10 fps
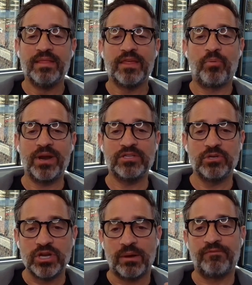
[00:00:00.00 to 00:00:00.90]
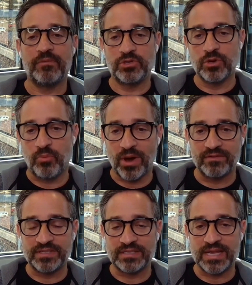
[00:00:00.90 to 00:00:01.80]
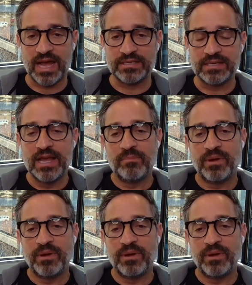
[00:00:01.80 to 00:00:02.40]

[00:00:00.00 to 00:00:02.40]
The point is you jump to a point of success,